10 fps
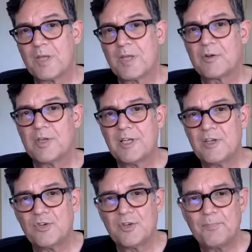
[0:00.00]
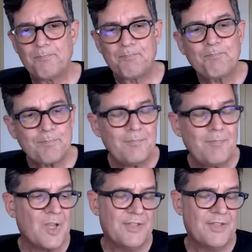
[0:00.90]
calculation,
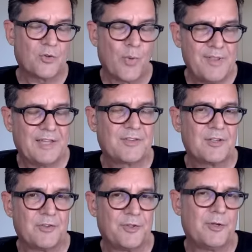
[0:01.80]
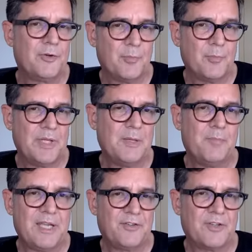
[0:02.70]
and that's why that's considered to be
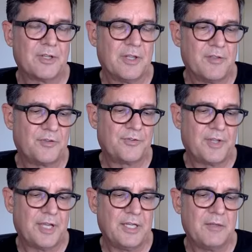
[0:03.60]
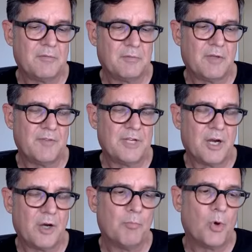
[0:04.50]
basically the state of the
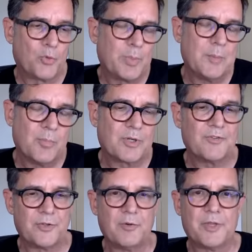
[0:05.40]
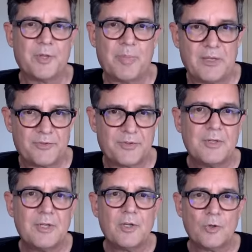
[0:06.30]
art. Most people consider it the best
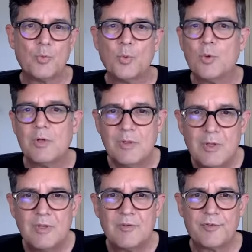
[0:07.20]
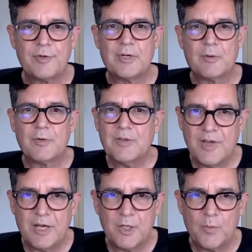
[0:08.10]
tool for
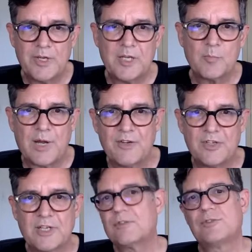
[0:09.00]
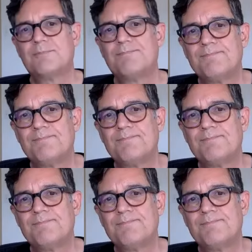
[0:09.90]
evaluating projects.